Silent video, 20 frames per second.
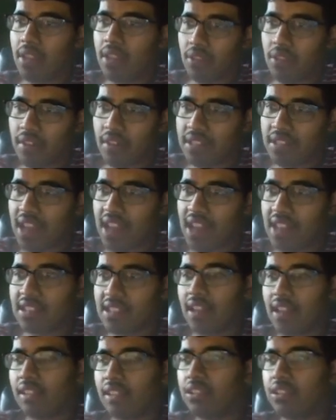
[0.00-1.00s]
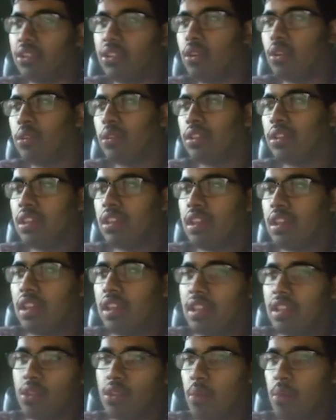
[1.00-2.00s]
Their attack's not clinical, and
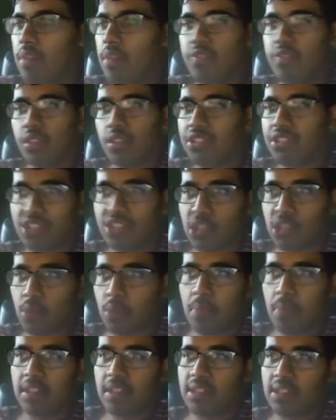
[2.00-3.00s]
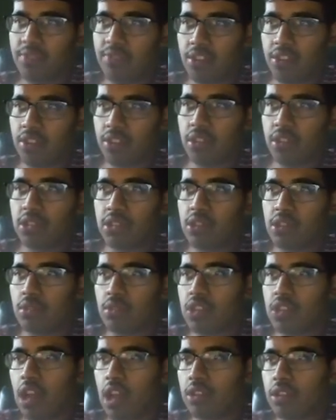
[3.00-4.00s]
their midfield is just what makes them very good. So
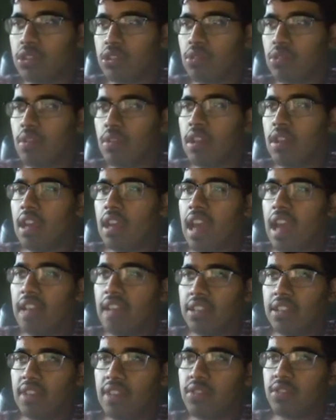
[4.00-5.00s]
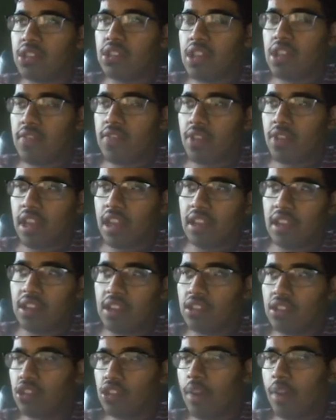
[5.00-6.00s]
shout out to LAFC for getting the
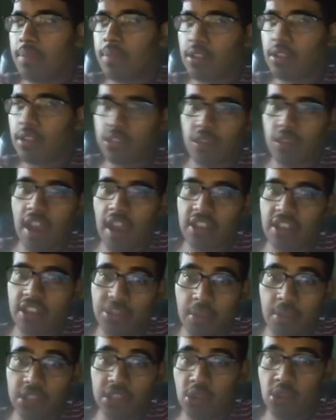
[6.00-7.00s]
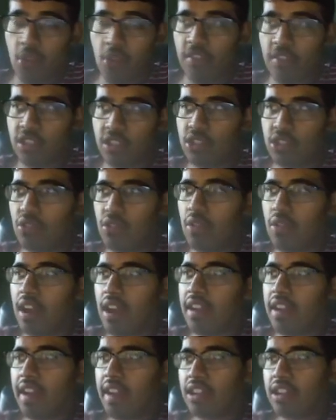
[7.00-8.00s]
job done. So I actually went 0 for 2.
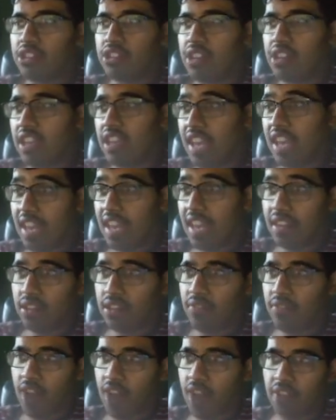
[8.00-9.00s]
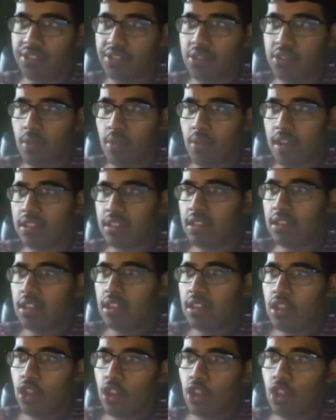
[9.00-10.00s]
I actually didn't get any of the finals correct.
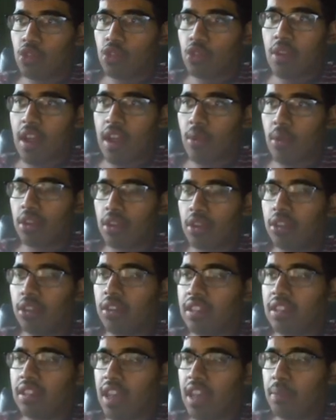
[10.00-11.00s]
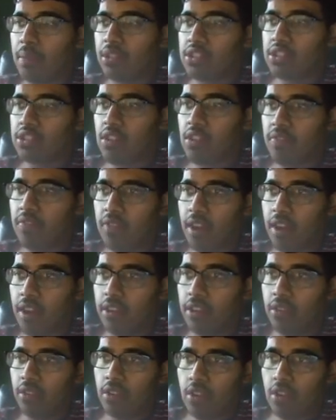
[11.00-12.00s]
So now we're going to look at the MLS Cup
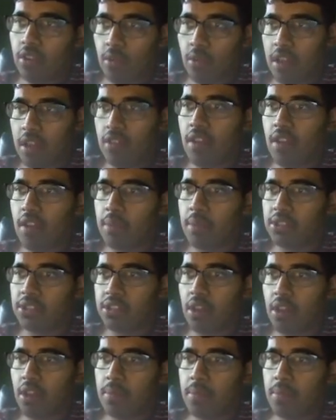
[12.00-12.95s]
final right here, MLS Cup.